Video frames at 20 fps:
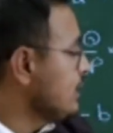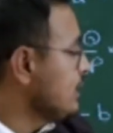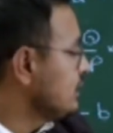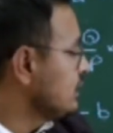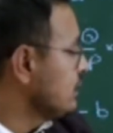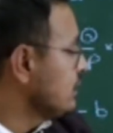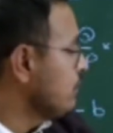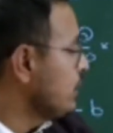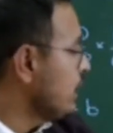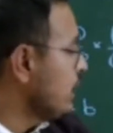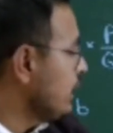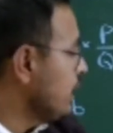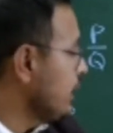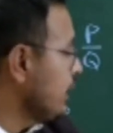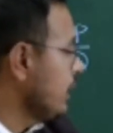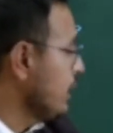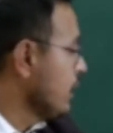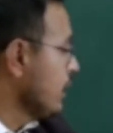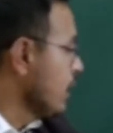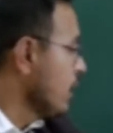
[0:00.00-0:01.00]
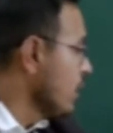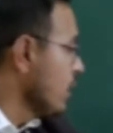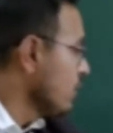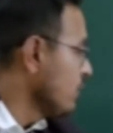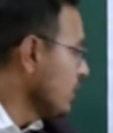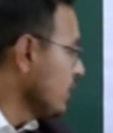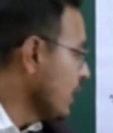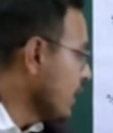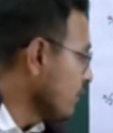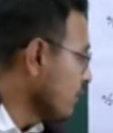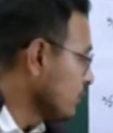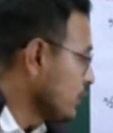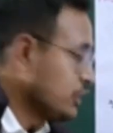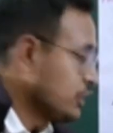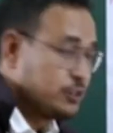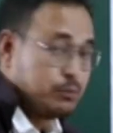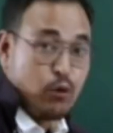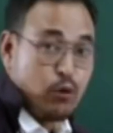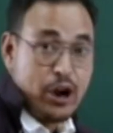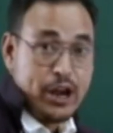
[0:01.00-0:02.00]
And similarly, we have
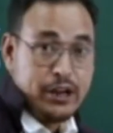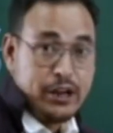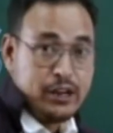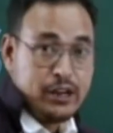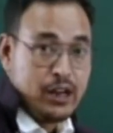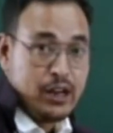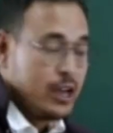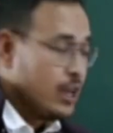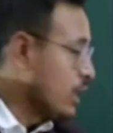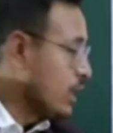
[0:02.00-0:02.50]
this point.